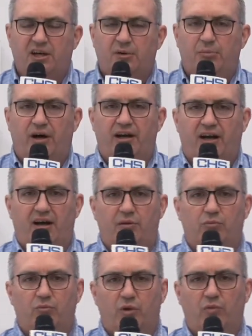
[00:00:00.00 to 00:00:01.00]
But
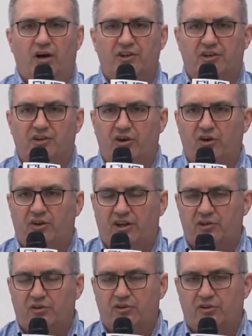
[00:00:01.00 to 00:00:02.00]
we want you to know
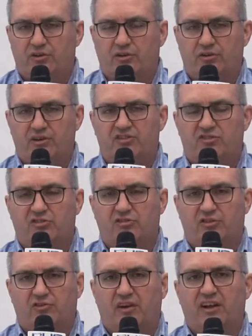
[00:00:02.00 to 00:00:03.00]
that, there is
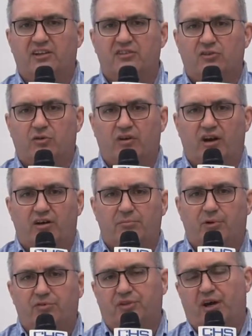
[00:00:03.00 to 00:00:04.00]
surveillance going on
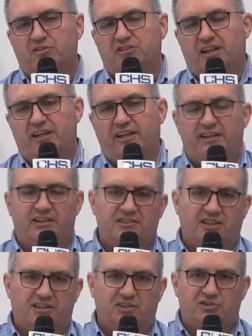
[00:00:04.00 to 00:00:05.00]
both outside and
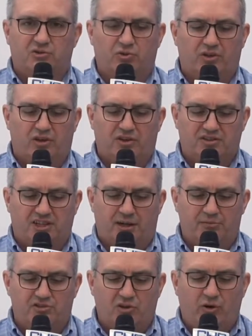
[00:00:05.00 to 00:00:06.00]
inside the school at all
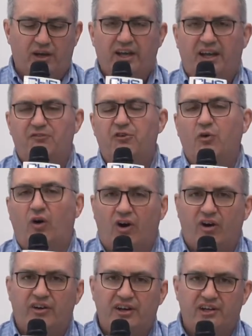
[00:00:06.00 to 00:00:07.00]
times. So if you
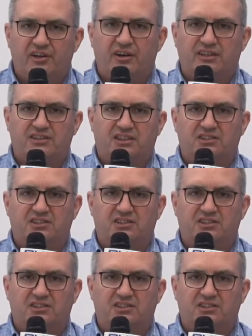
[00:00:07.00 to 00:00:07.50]
are here at 6